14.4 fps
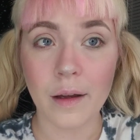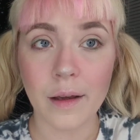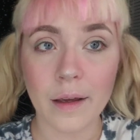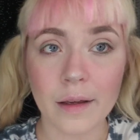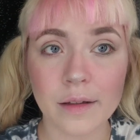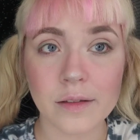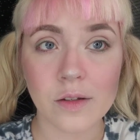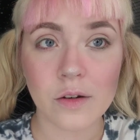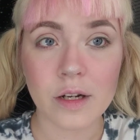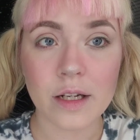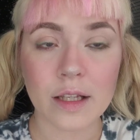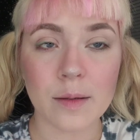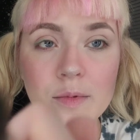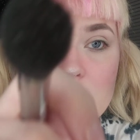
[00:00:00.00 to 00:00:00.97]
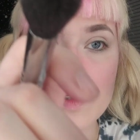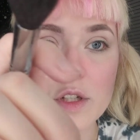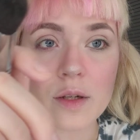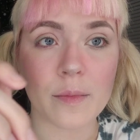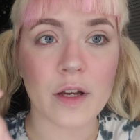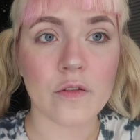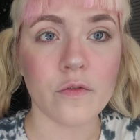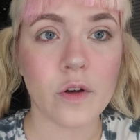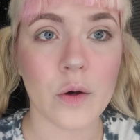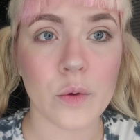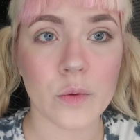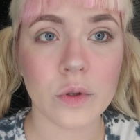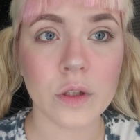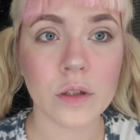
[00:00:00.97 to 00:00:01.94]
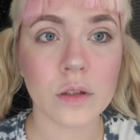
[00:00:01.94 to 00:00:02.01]
And so we're going to keep switching my
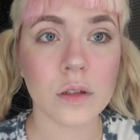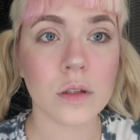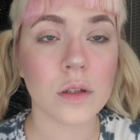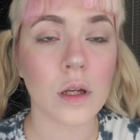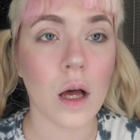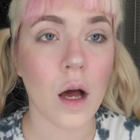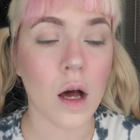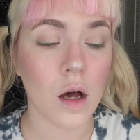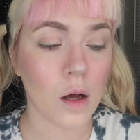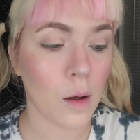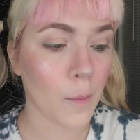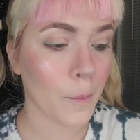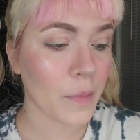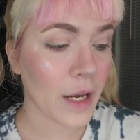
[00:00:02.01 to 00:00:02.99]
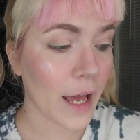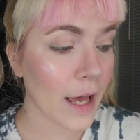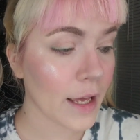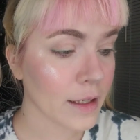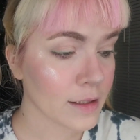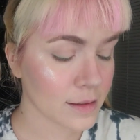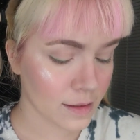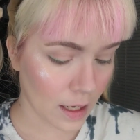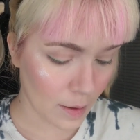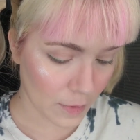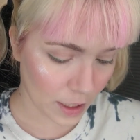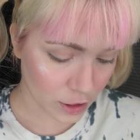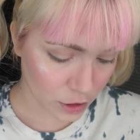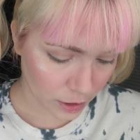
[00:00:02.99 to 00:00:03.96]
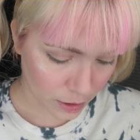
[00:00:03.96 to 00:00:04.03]
phone. Next, I'm
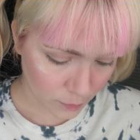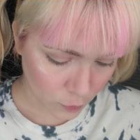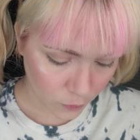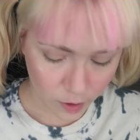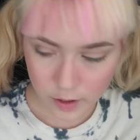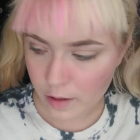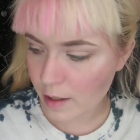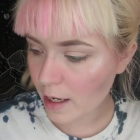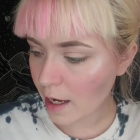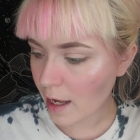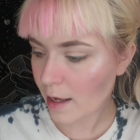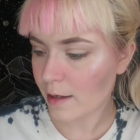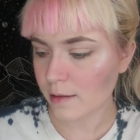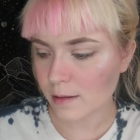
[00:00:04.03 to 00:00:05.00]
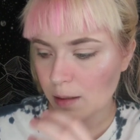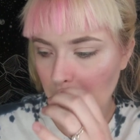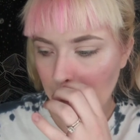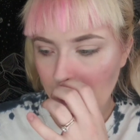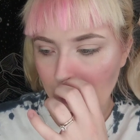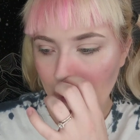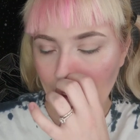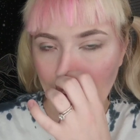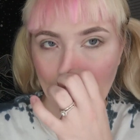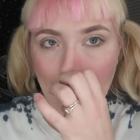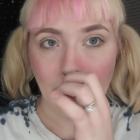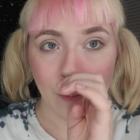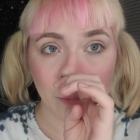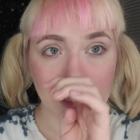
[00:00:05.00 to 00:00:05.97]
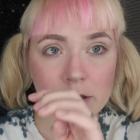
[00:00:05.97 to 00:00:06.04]
actually going to move on to the eyes.
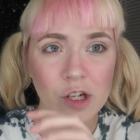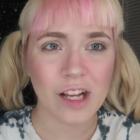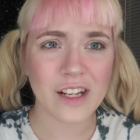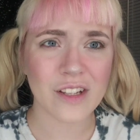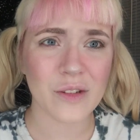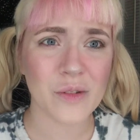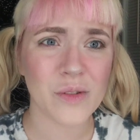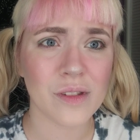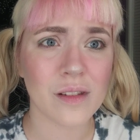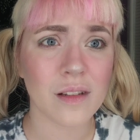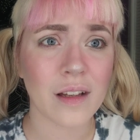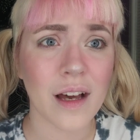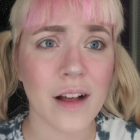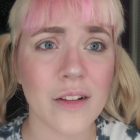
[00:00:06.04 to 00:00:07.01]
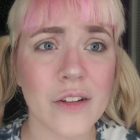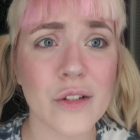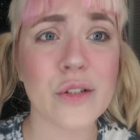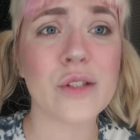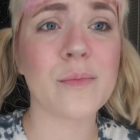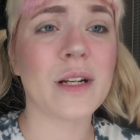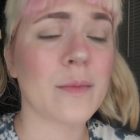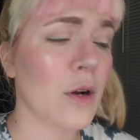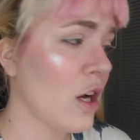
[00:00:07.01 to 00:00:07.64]
I'm going to try to use colors, but I'm